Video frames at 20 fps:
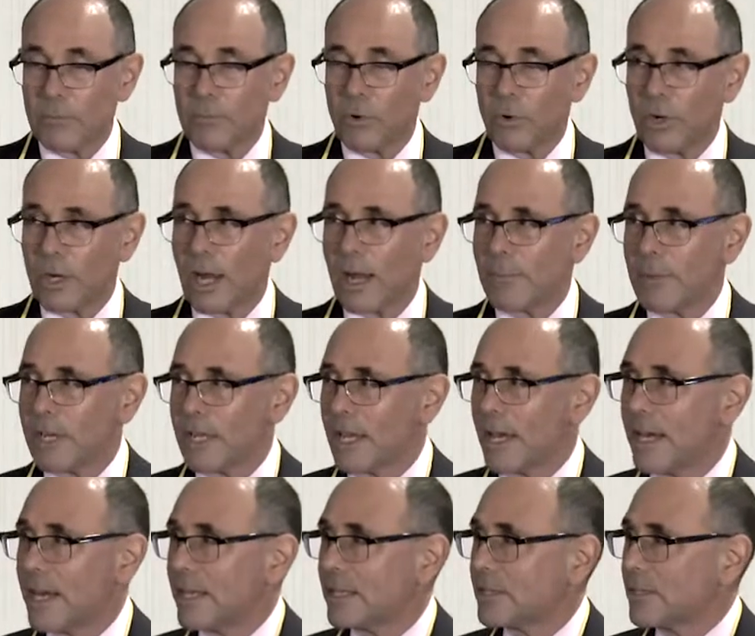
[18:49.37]
boy, how many
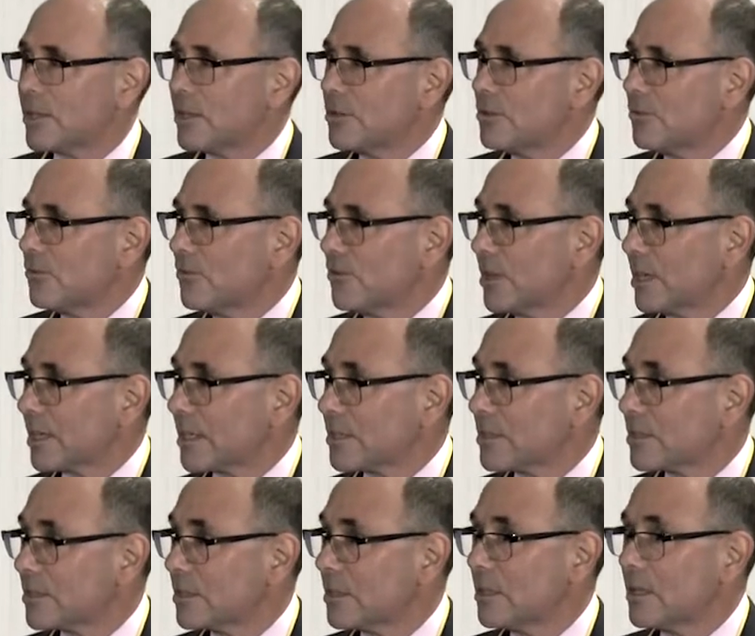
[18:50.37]
headaches can you
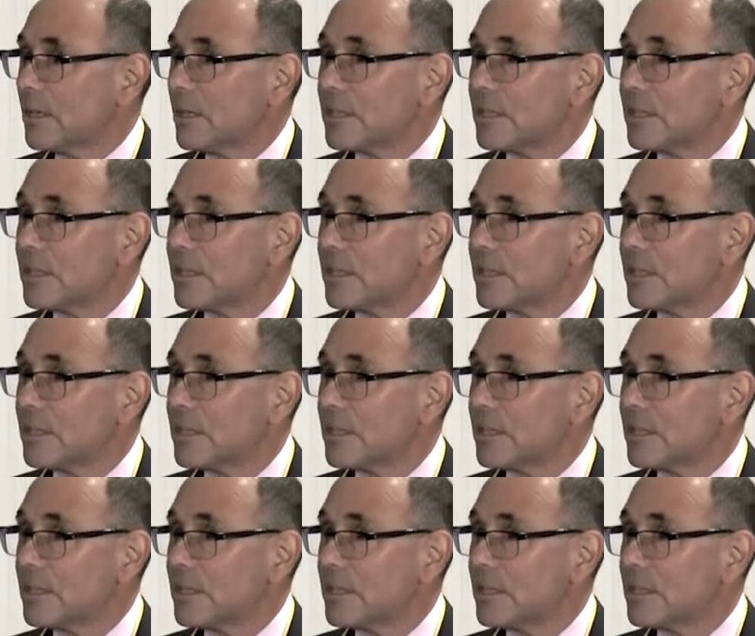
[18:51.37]
fix?